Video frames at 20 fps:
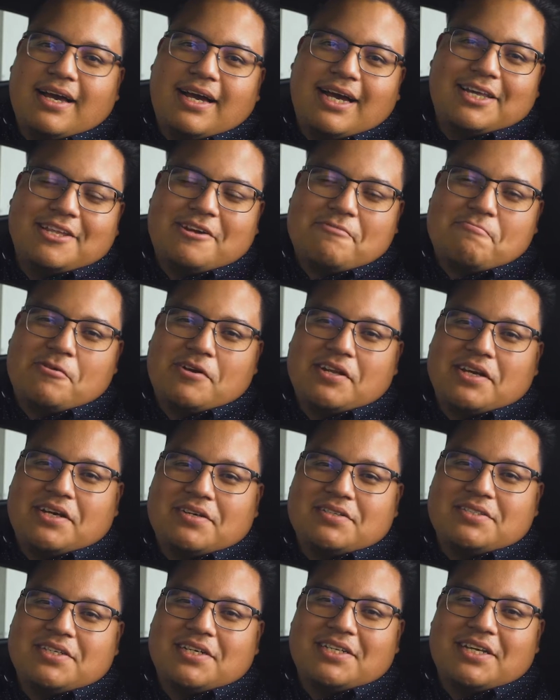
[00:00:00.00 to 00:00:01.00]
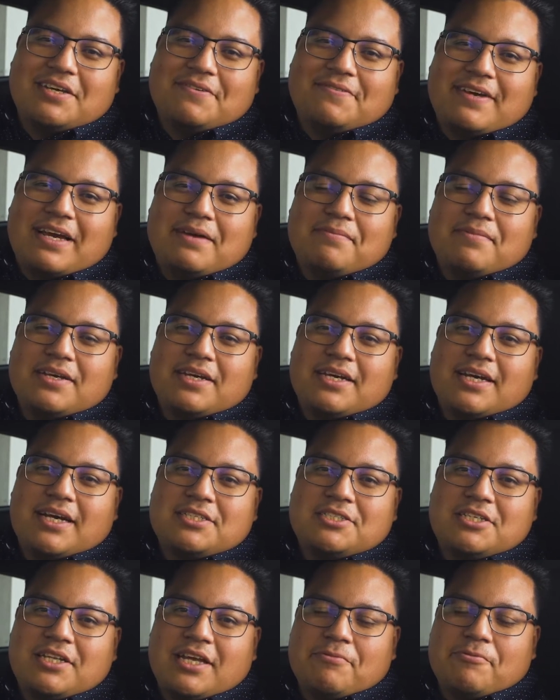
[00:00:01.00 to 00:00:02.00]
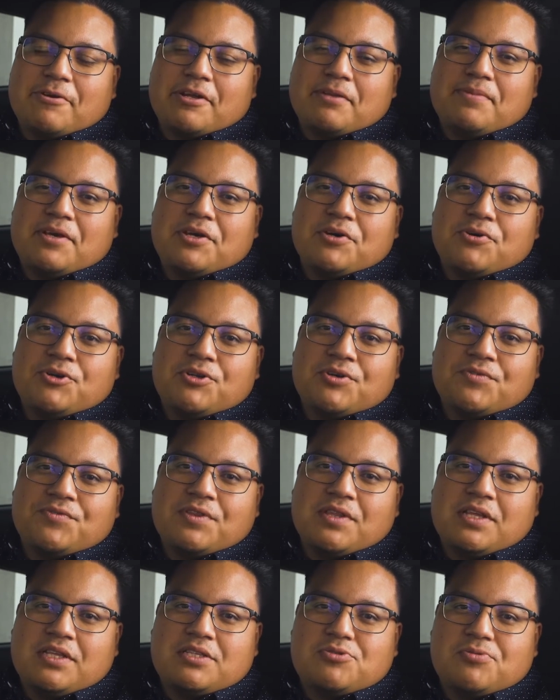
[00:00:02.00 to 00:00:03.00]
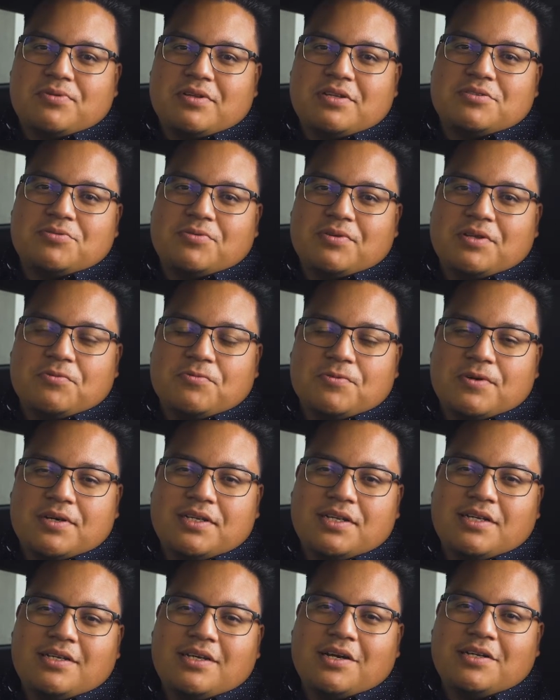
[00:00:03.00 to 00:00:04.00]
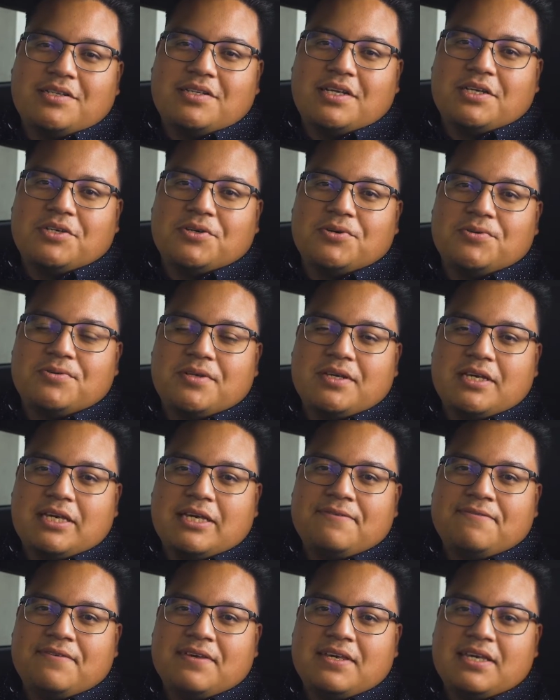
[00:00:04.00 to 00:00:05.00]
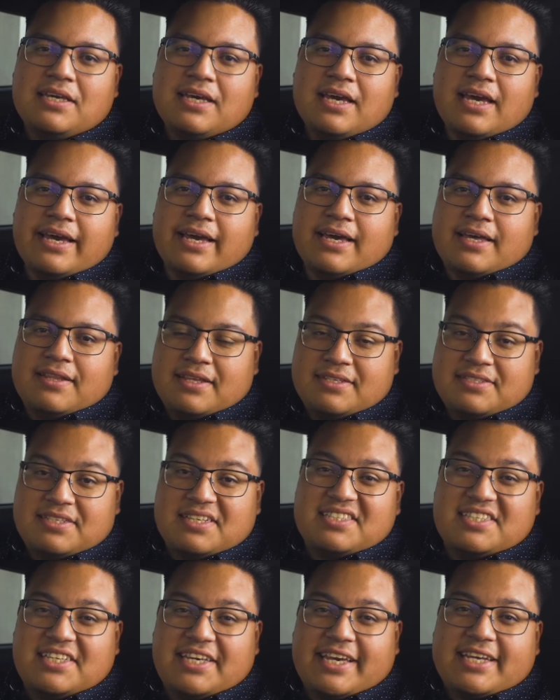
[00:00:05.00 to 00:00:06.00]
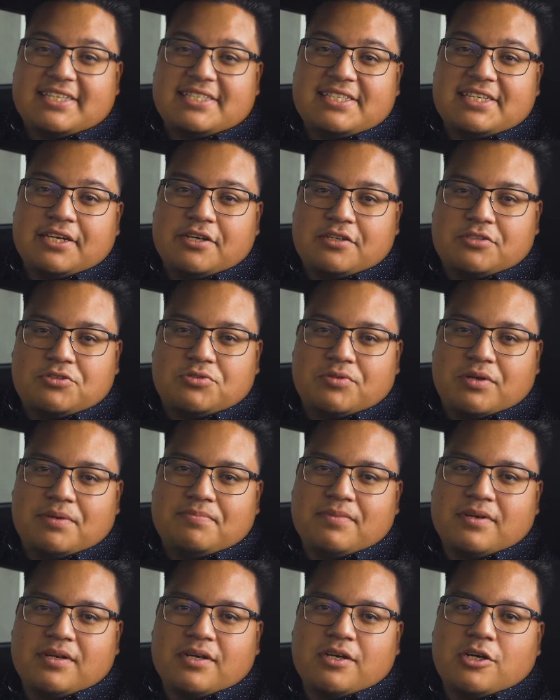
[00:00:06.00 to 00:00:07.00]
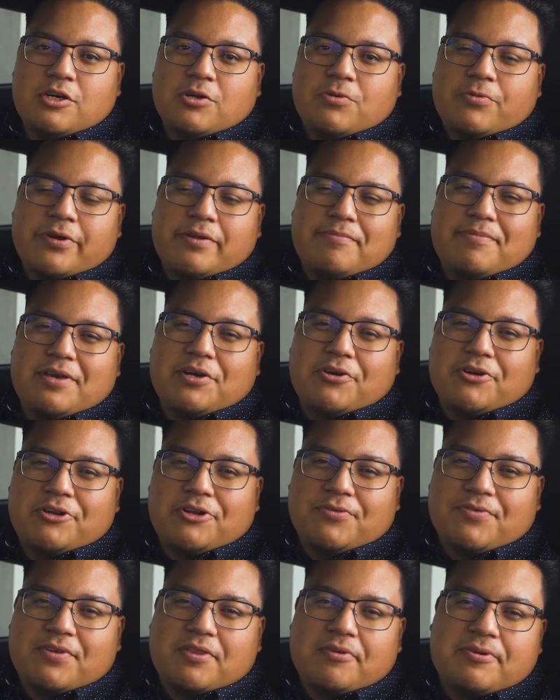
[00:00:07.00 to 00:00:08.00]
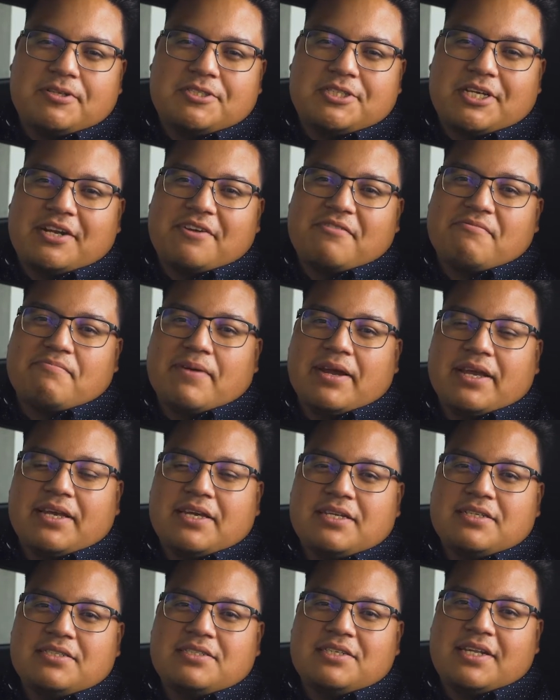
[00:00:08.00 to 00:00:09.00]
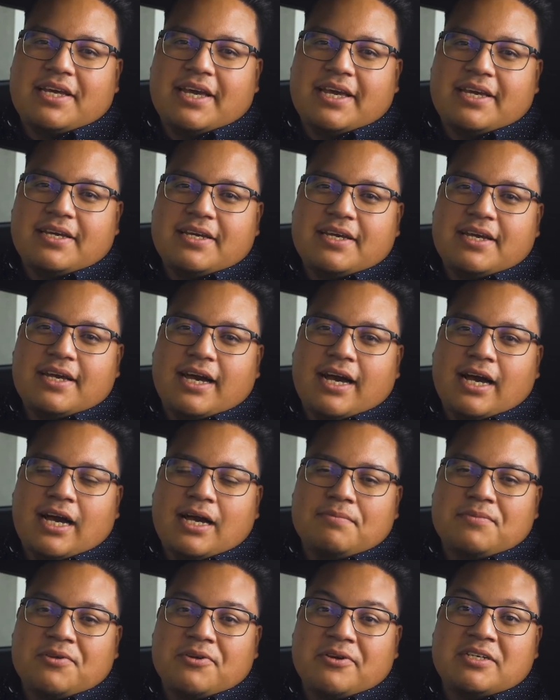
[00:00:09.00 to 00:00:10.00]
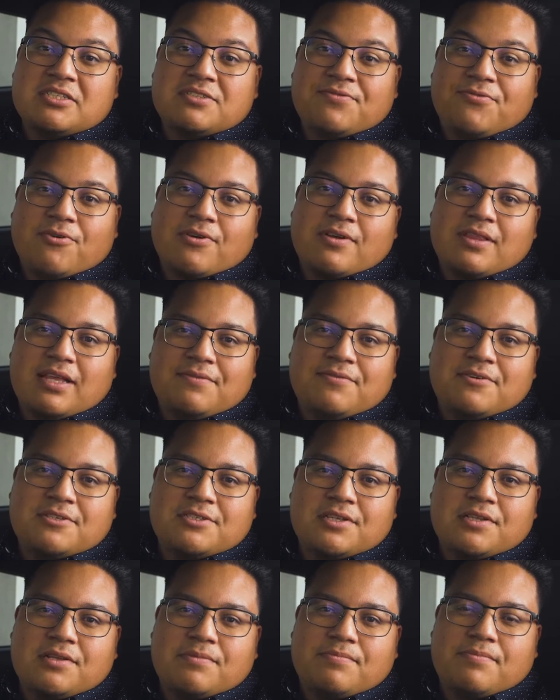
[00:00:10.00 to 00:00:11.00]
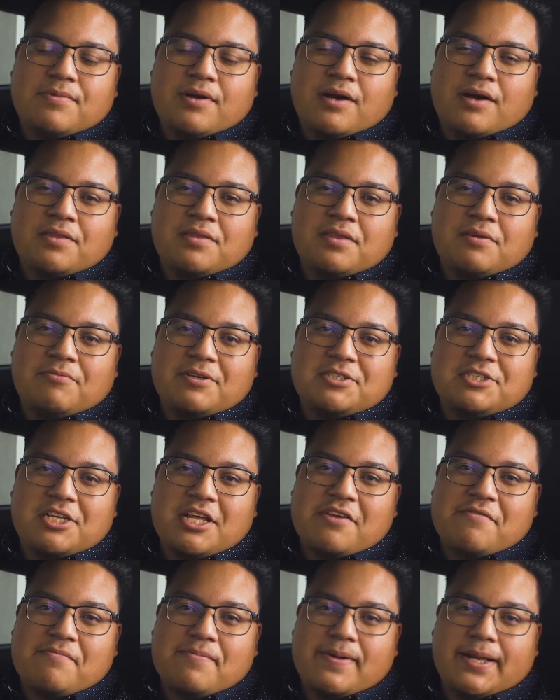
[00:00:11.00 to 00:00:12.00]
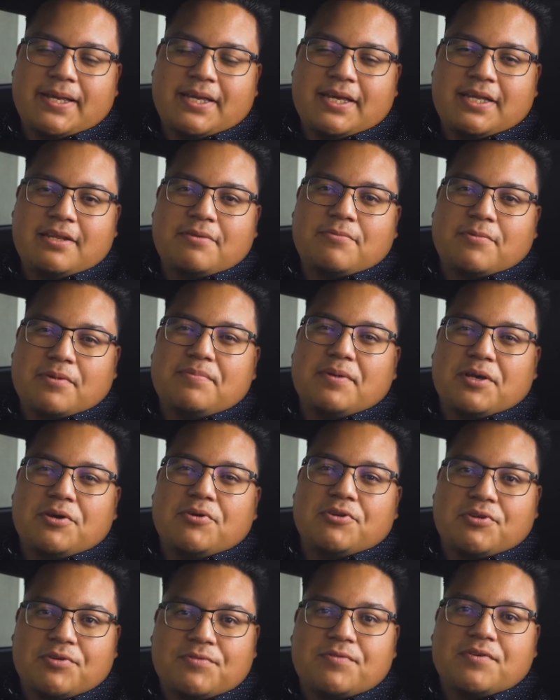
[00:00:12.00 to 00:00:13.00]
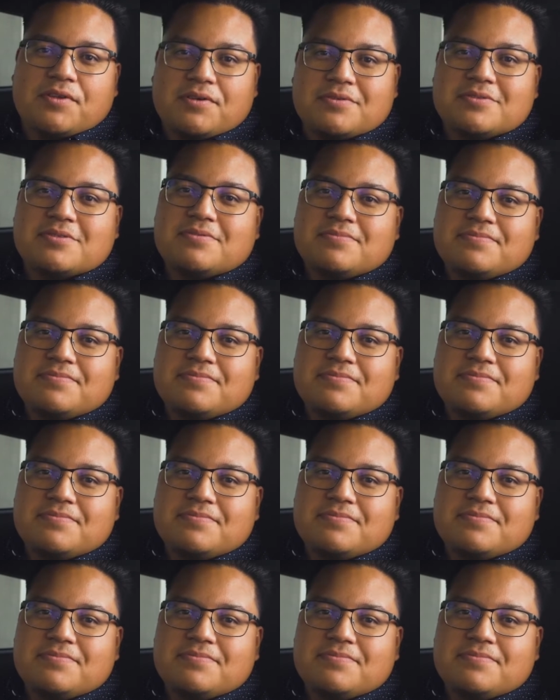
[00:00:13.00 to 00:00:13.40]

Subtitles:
Hi there, Puente Hills Hyundai family. Today we're going to be going over the 2021 Hyundai Kona EV. This is the SEL trim. We're going to be going over the regenerative braking today. There is four levels on the regenerative braking, and we're going to be going over those.